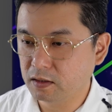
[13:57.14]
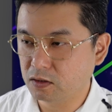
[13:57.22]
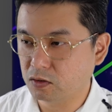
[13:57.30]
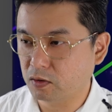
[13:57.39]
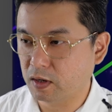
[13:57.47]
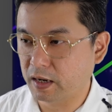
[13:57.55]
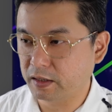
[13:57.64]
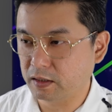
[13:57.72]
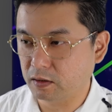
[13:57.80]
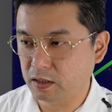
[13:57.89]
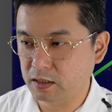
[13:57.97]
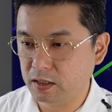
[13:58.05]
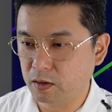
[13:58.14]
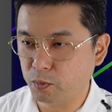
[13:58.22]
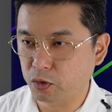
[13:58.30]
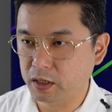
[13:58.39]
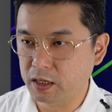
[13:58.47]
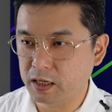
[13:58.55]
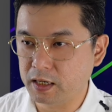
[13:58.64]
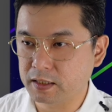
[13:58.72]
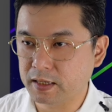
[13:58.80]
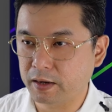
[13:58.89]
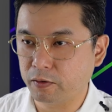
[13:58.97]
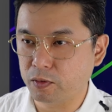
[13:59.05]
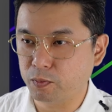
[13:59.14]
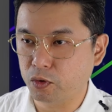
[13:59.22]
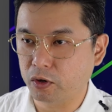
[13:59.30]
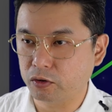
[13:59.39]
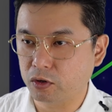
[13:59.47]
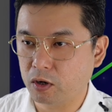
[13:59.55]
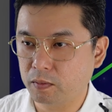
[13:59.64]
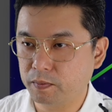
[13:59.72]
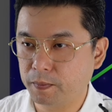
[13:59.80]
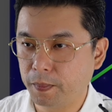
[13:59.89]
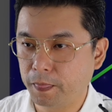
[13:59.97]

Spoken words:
So instead of putting it inside, I'm going to put on top.